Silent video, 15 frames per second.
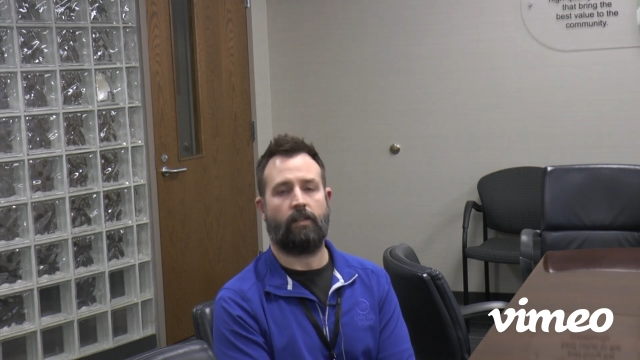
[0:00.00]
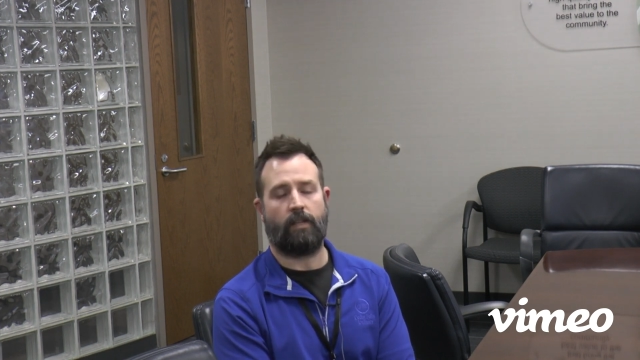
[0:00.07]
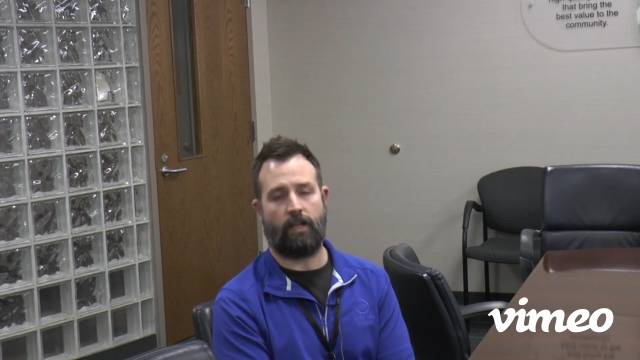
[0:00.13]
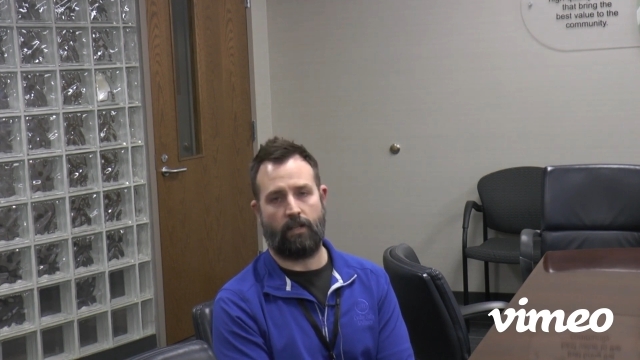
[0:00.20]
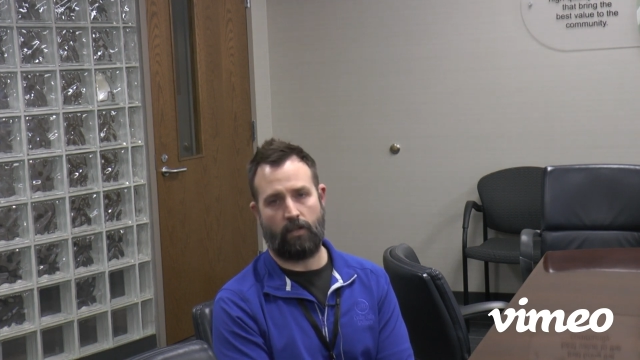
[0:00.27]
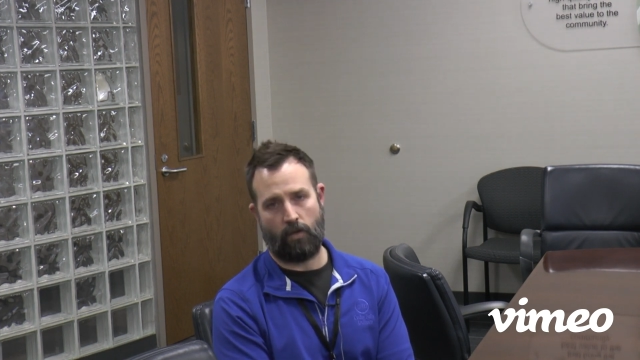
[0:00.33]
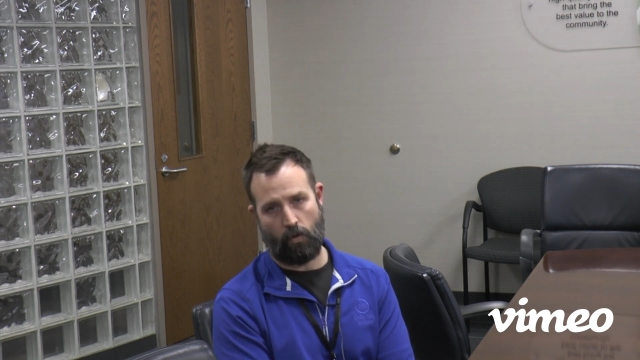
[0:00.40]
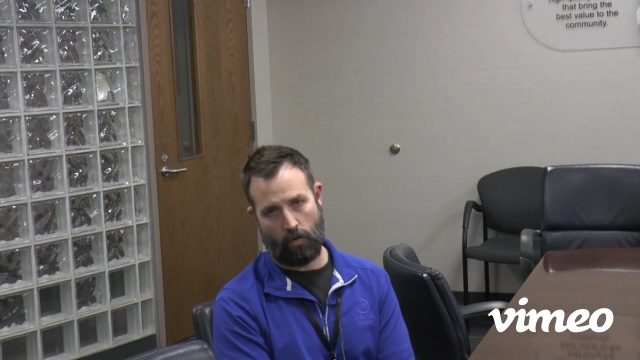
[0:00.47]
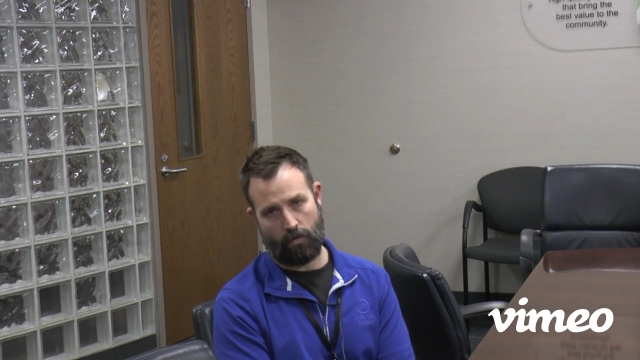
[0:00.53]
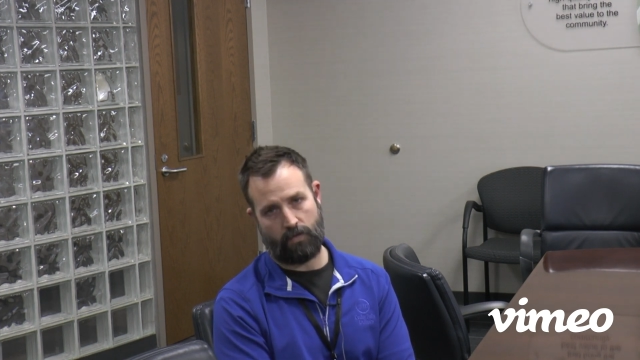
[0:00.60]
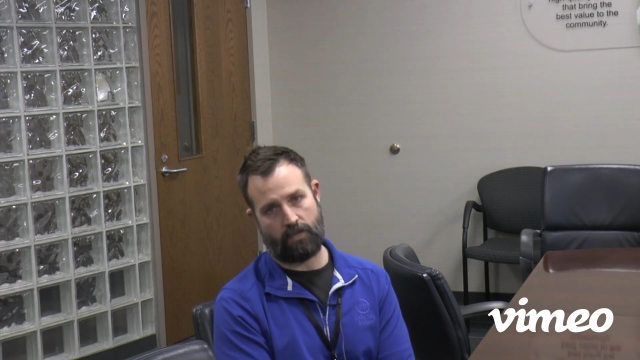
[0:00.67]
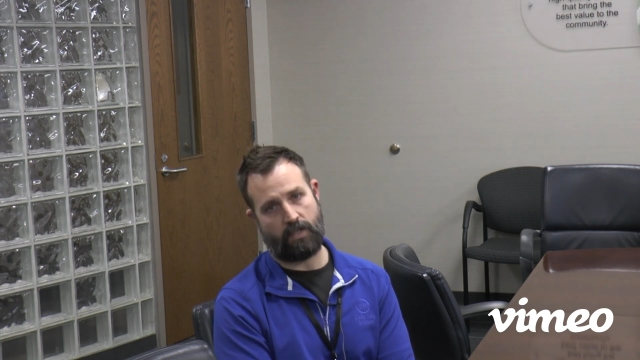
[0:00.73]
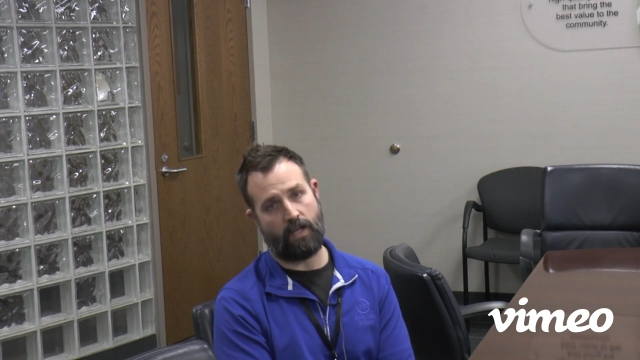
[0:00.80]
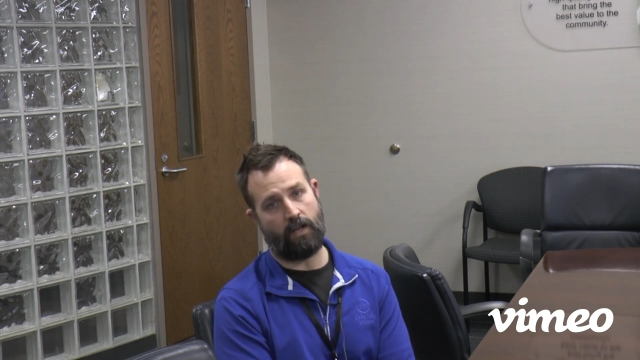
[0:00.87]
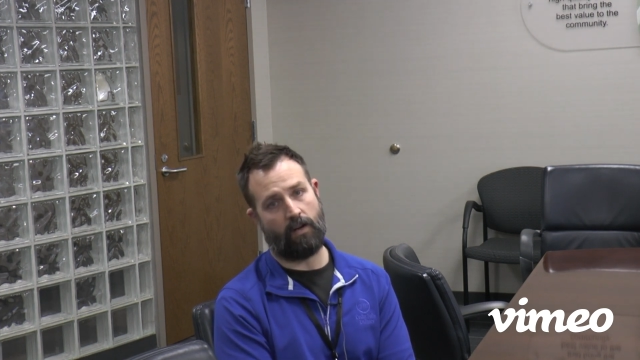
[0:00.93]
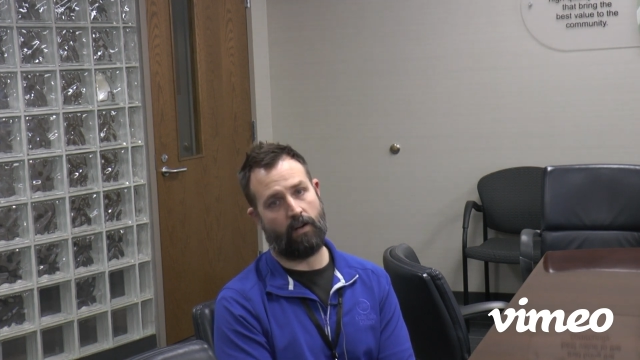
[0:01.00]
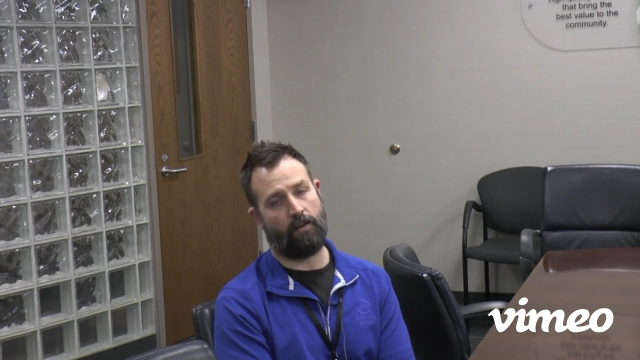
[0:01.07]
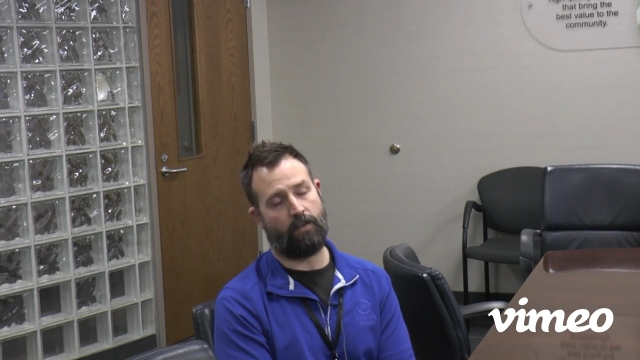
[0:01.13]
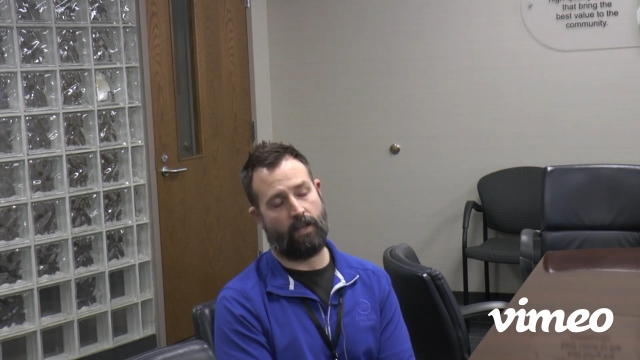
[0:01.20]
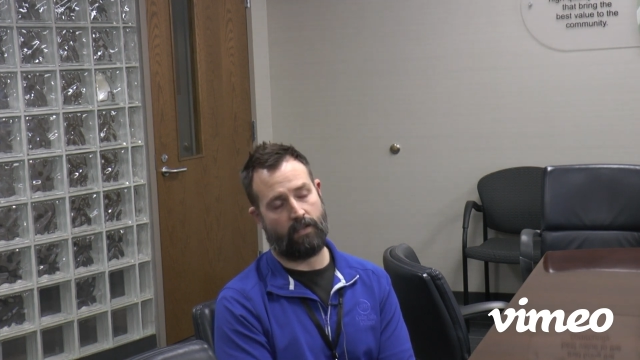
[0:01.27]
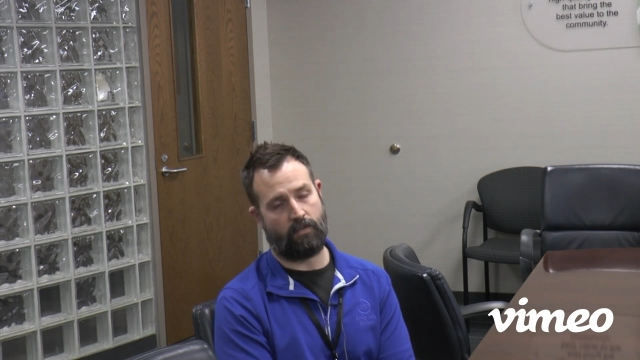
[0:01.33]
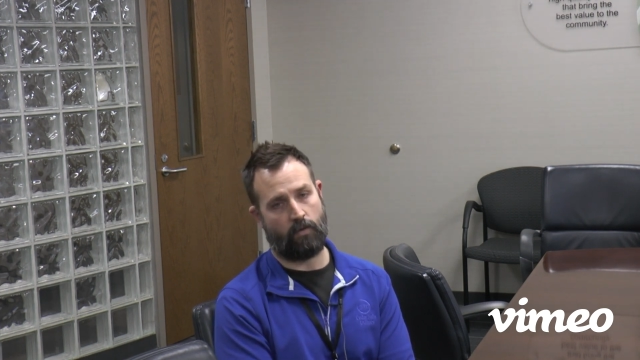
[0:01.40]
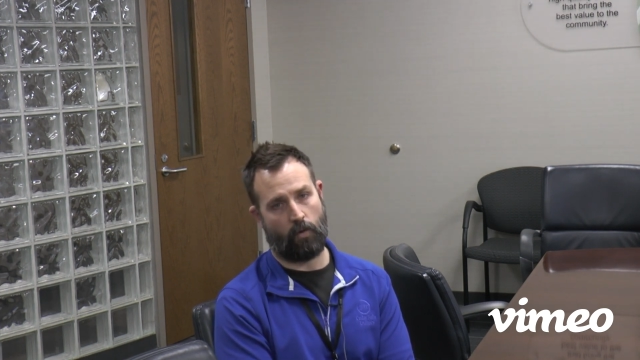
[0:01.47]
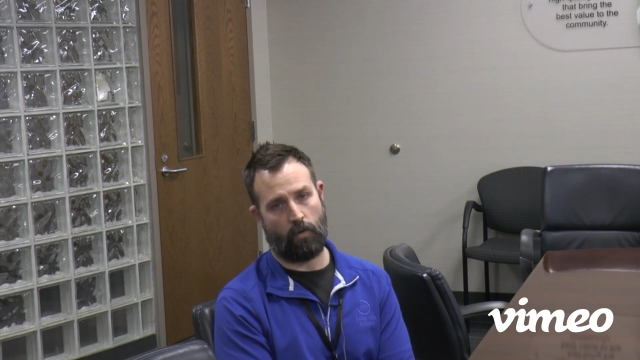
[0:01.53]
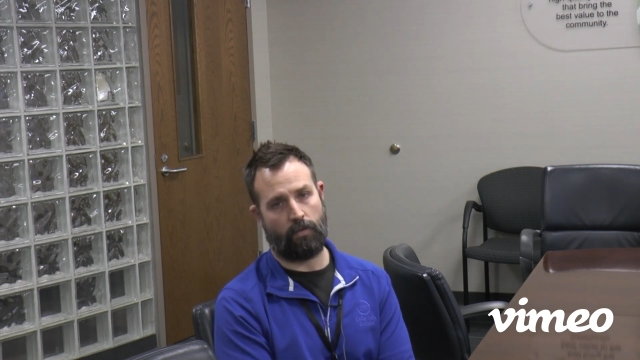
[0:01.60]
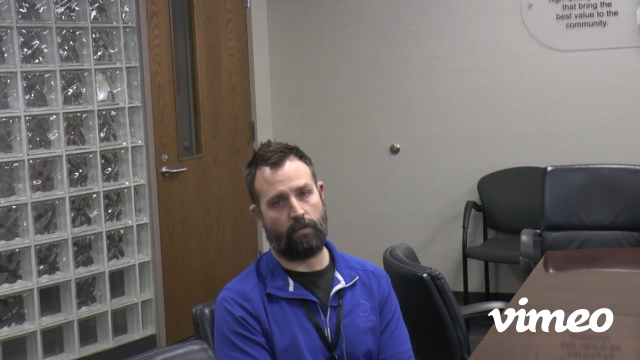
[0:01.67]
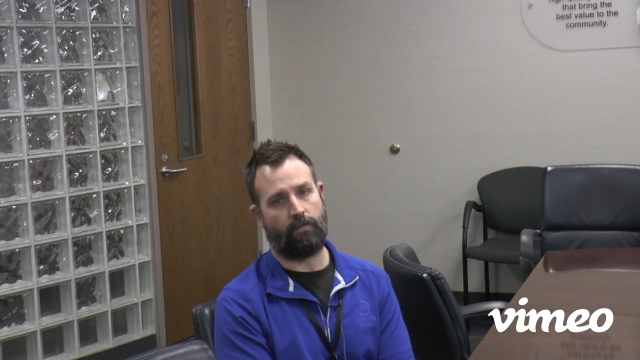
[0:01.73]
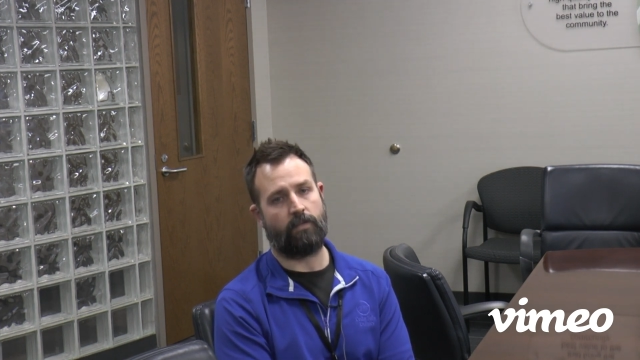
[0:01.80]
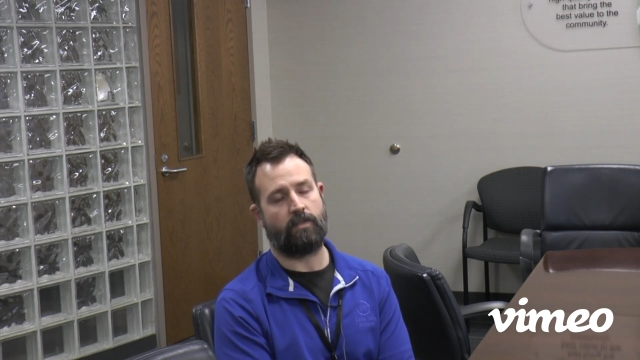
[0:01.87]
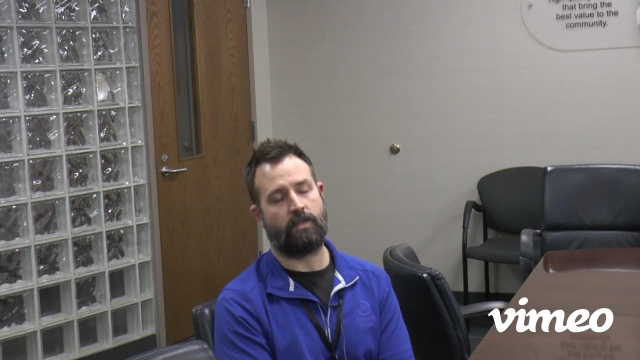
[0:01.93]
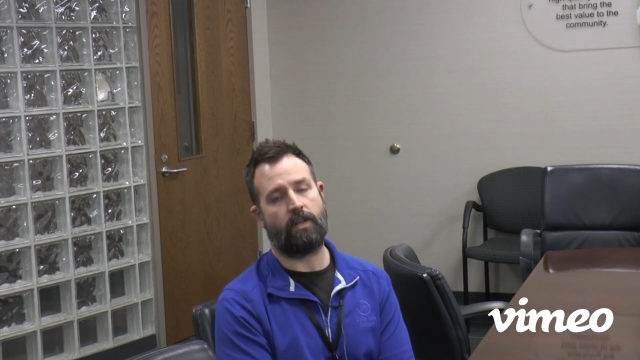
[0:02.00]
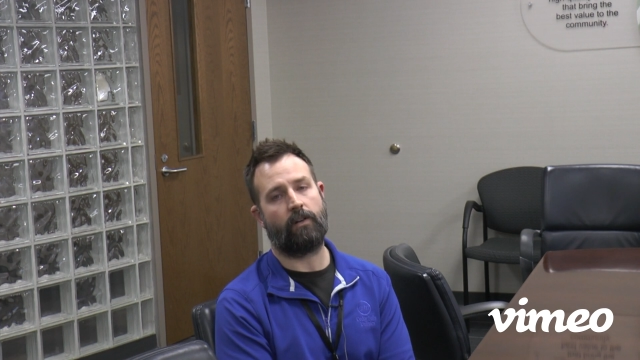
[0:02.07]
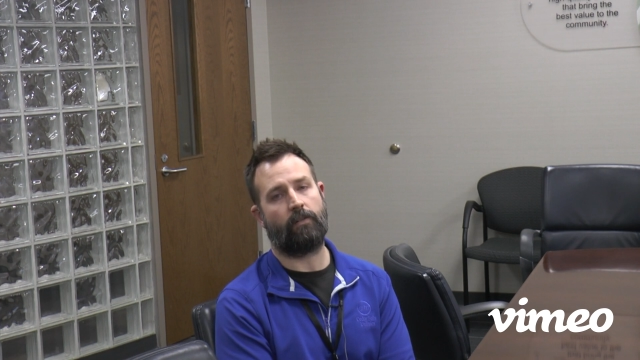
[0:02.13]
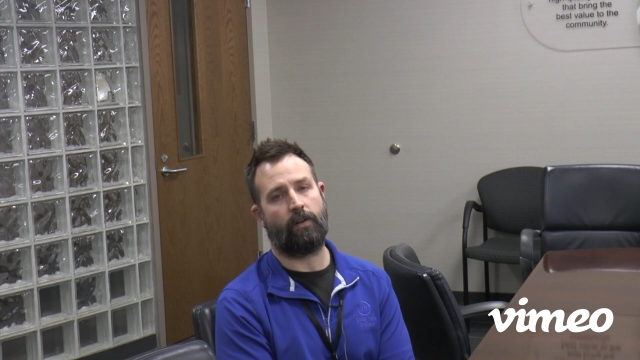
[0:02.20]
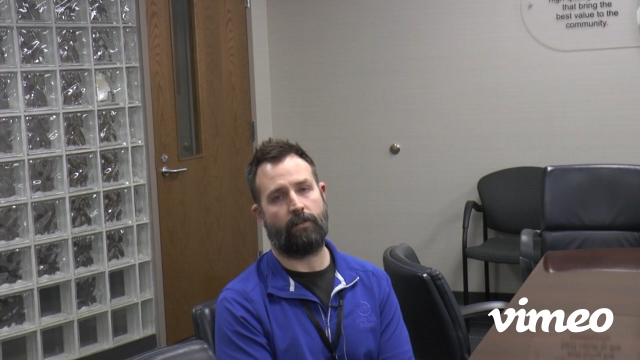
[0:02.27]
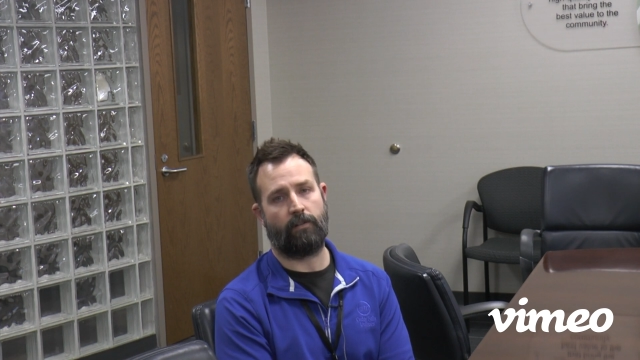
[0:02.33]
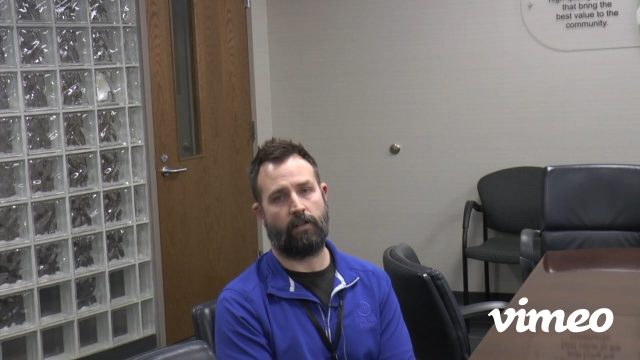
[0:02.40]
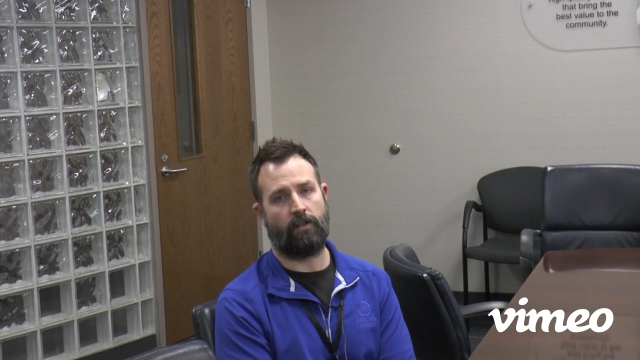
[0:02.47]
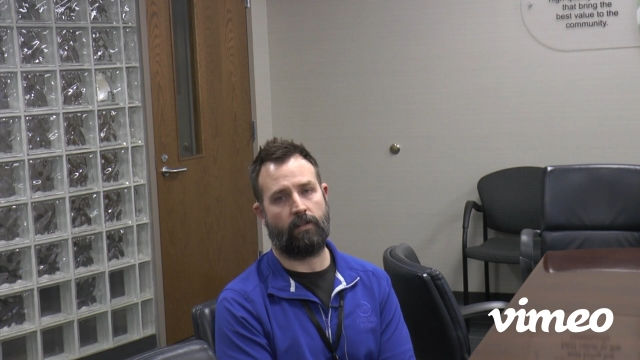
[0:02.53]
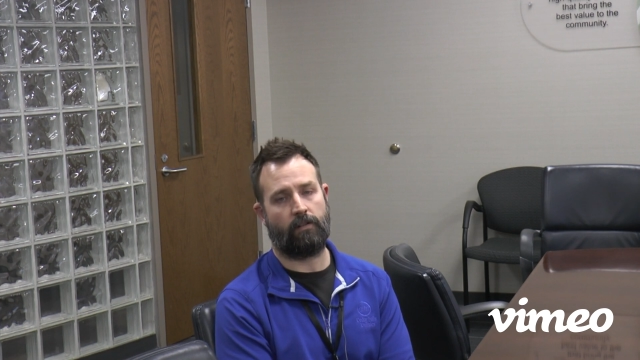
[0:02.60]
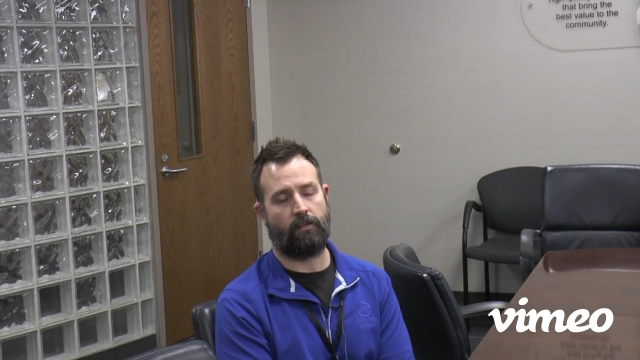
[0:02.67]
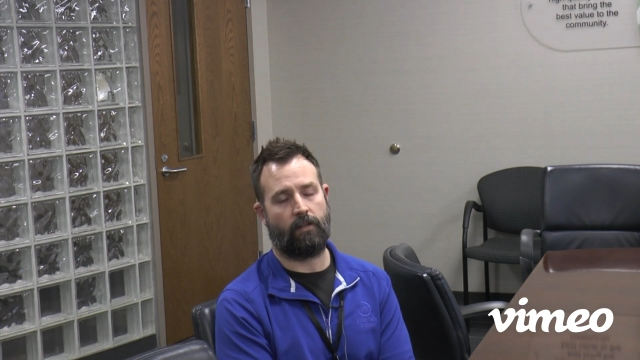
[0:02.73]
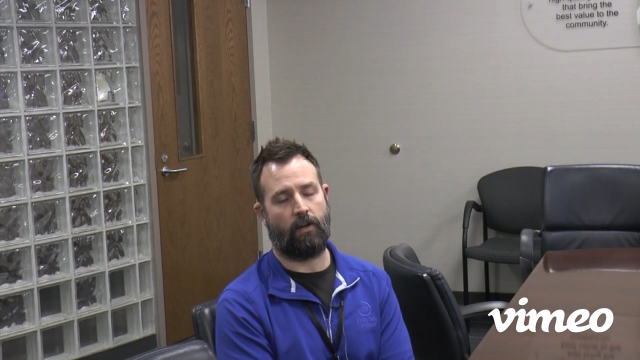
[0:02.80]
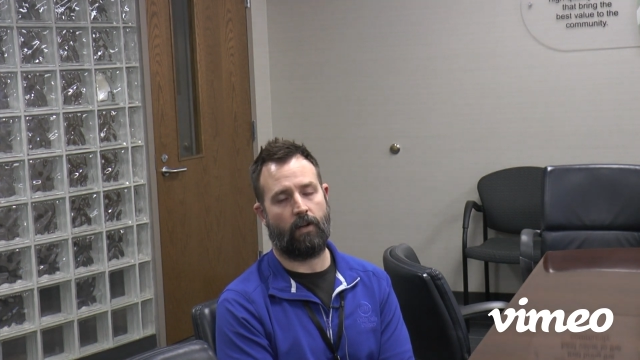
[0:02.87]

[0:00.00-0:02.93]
in North Cedar, that's north of the Cedar River,